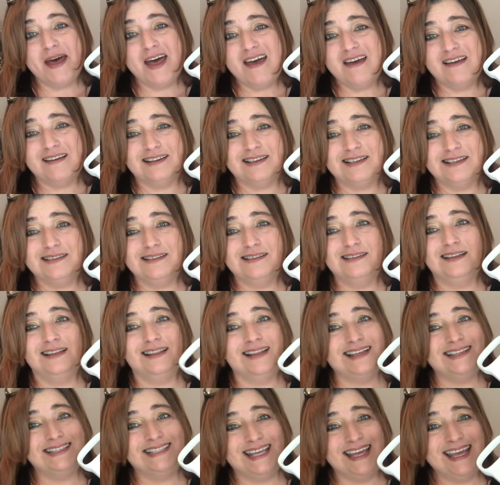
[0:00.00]
bucks.
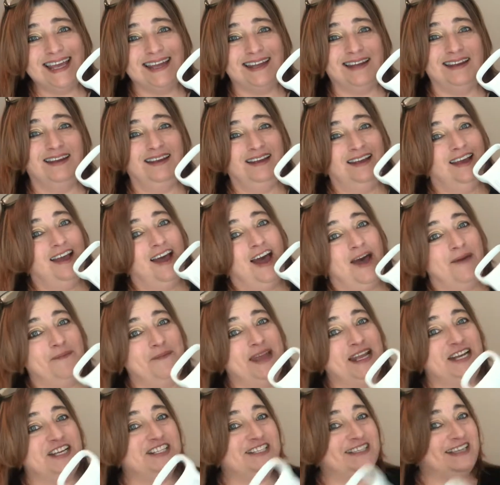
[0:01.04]
That's it. On page